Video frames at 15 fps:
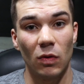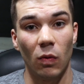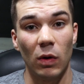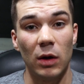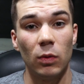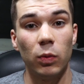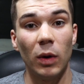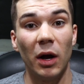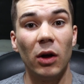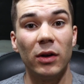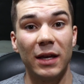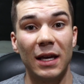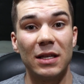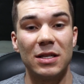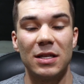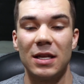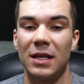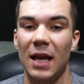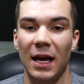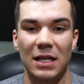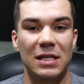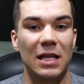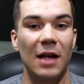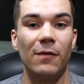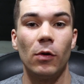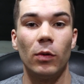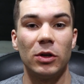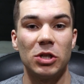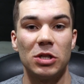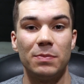we will get to the next
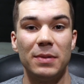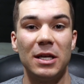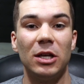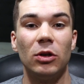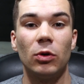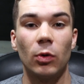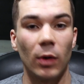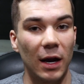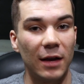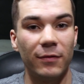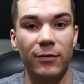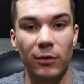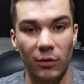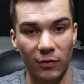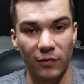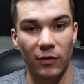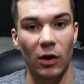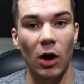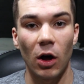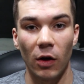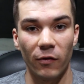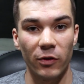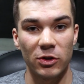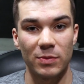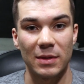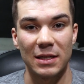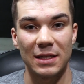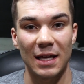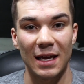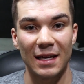level, which is being grateful for all of those
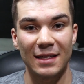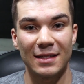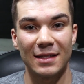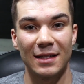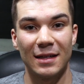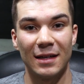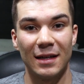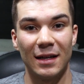mistakes.